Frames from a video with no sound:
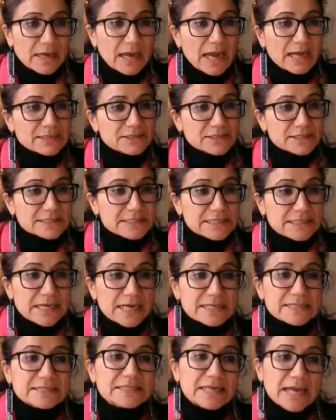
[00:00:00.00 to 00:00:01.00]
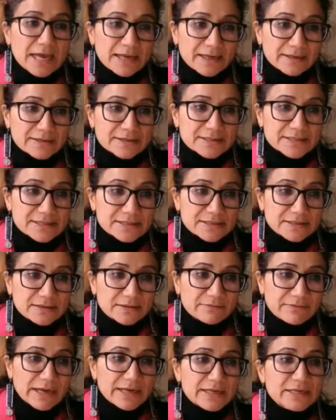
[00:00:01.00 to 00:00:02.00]
And Jazeera is an island
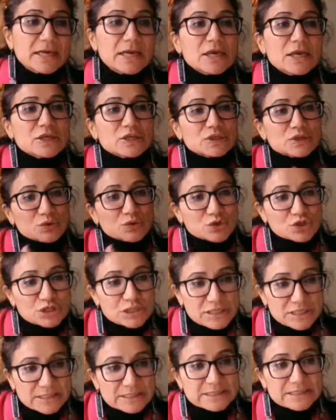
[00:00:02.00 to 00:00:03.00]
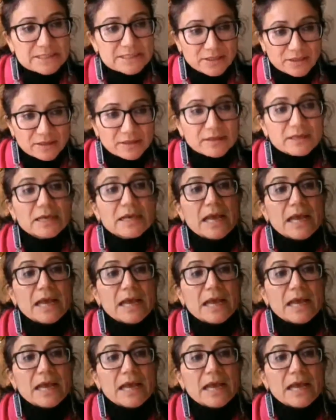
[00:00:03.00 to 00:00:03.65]
right? So she is here